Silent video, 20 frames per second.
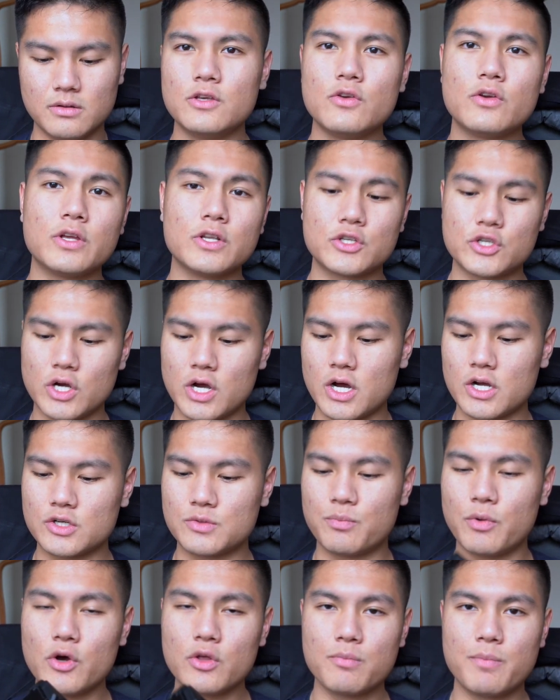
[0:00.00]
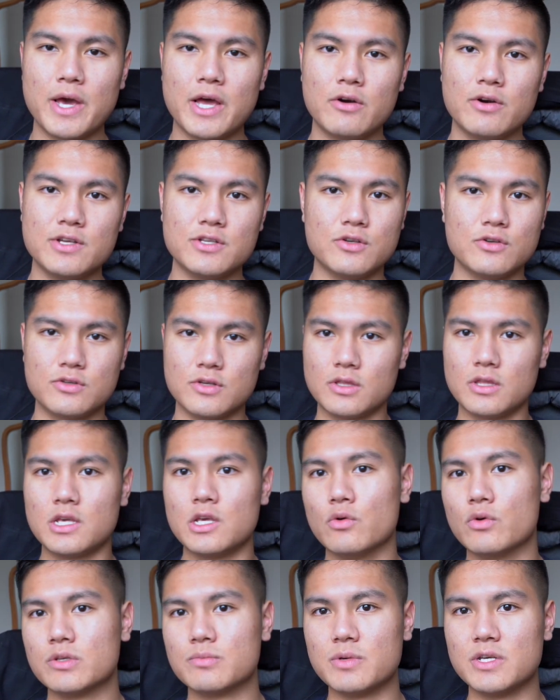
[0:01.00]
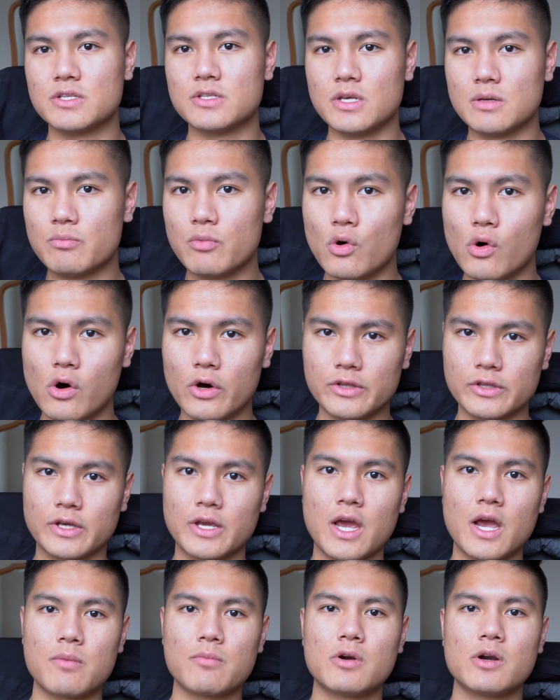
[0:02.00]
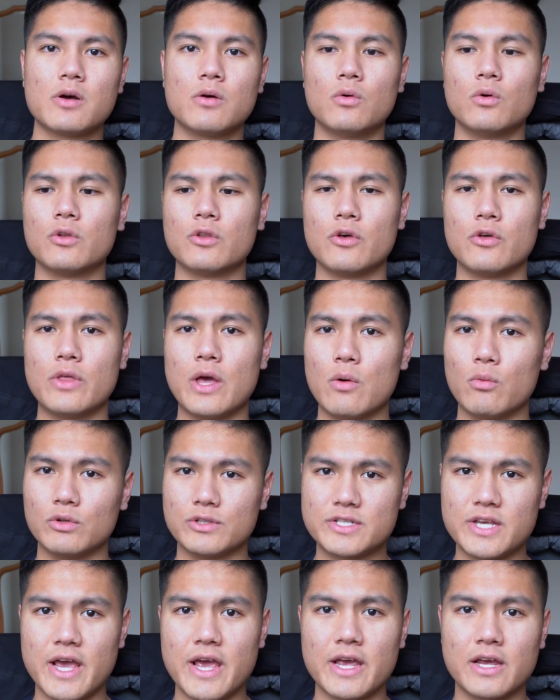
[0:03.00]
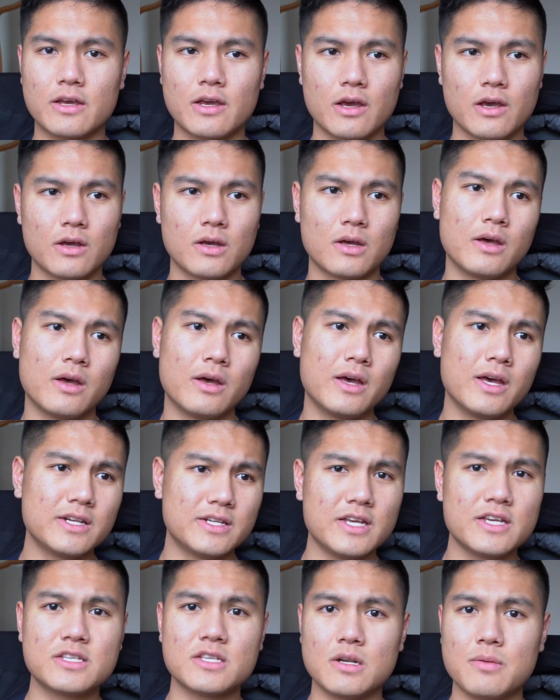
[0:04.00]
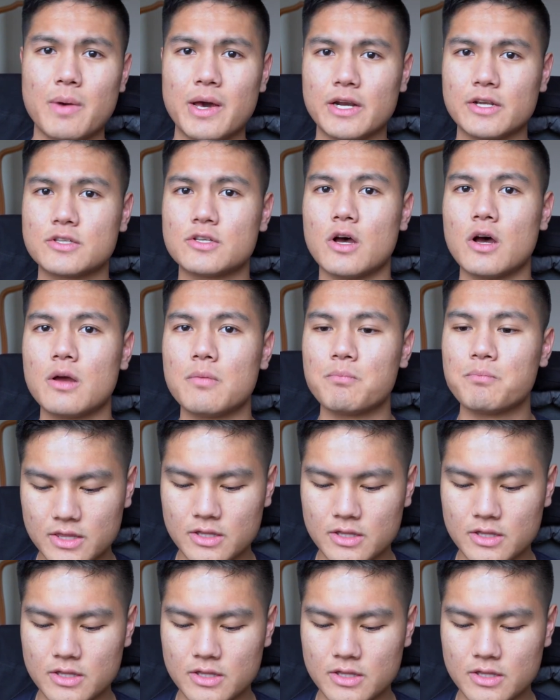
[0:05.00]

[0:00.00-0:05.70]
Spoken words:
You can charge both batteries using the USB-C port on the camera, although that will take a decent amount of time.